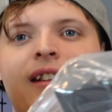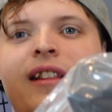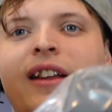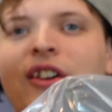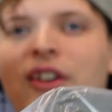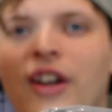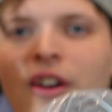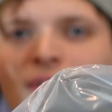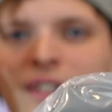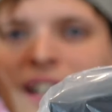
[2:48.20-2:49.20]
there you
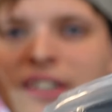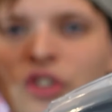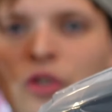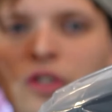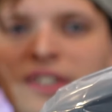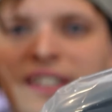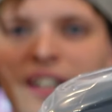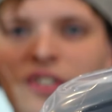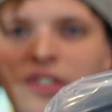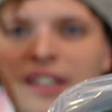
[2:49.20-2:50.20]
go. It's your
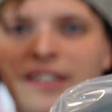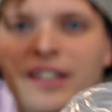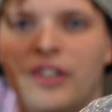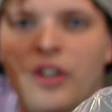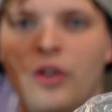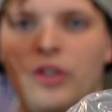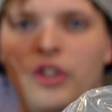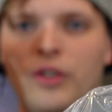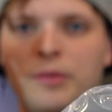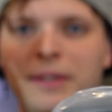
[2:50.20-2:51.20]
standard Nintendo
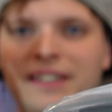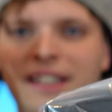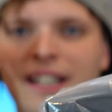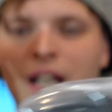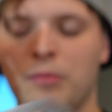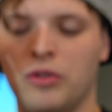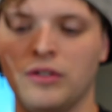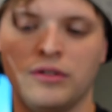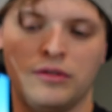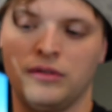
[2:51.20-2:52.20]
USB-C cable.
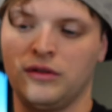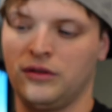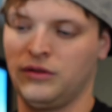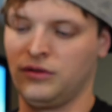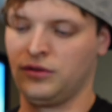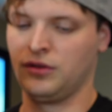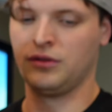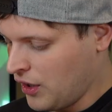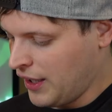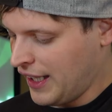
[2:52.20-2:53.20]

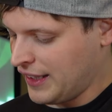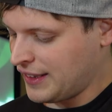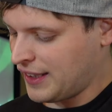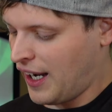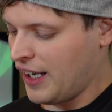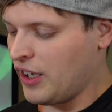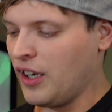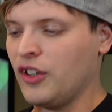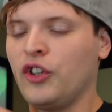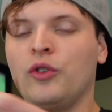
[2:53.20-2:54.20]
Inside
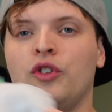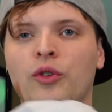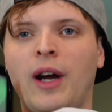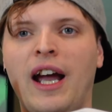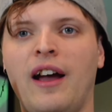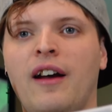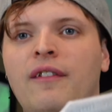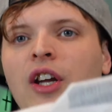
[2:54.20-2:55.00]
you do have